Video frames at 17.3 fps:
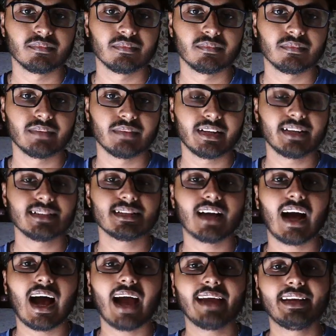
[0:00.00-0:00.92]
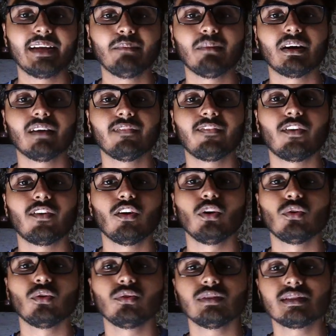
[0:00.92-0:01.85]
That is a high demand for
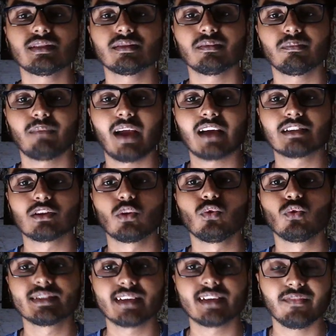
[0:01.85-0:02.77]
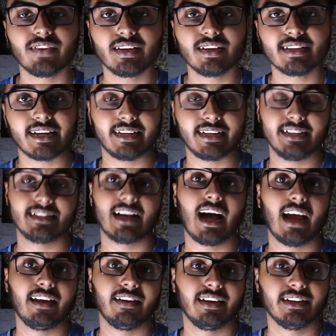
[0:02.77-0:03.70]
loans plus low savings, that is
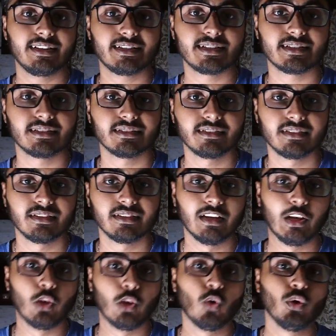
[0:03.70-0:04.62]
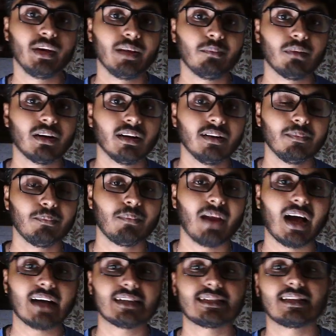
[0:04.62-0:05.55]
high rates. Low demand
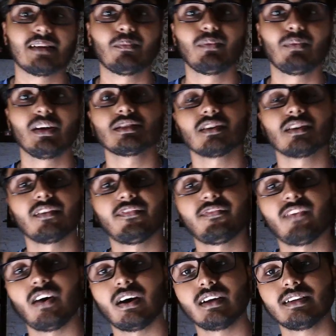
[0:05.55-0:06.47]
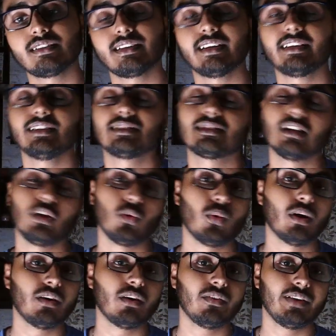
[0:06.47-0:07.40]
plus surplus of funds, that is the
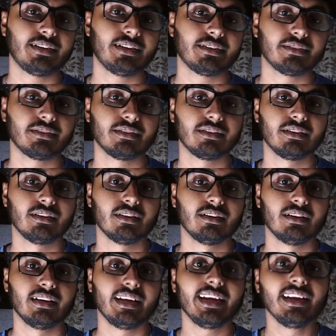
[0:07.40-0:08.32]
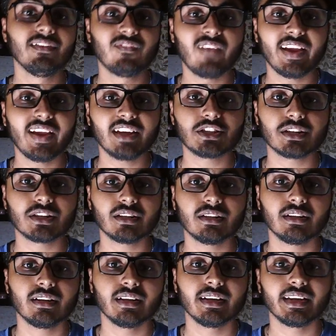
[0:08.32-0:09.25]
lower rate. Inflation,
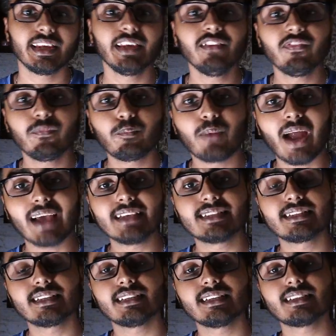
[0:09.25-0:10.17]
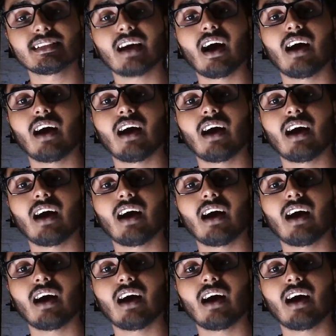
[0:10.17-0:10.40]
if prices are